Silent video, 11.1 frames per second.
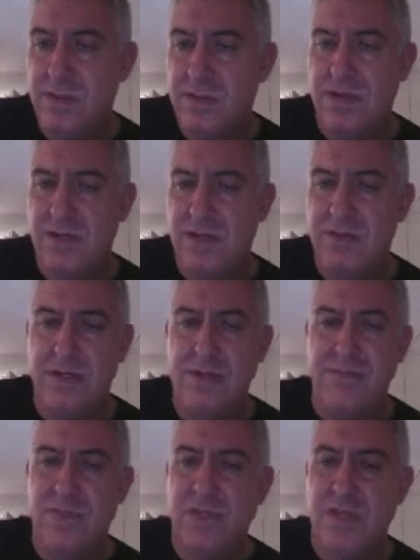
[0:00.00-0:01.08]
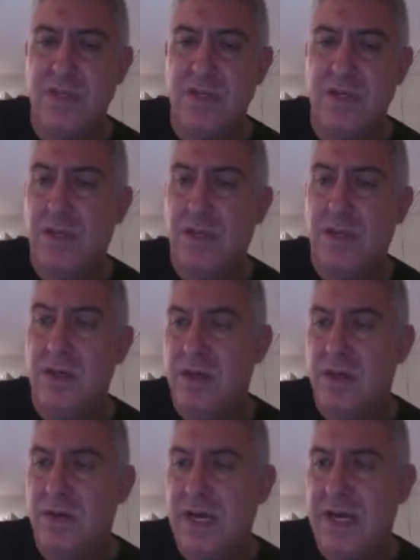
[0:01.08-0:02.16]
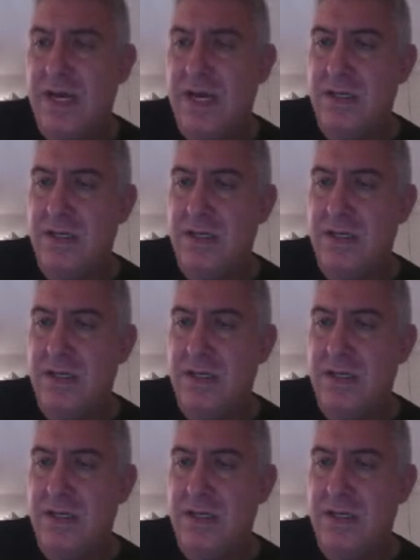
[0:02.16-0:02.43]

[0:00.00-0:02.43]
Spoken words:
There we go. Okay.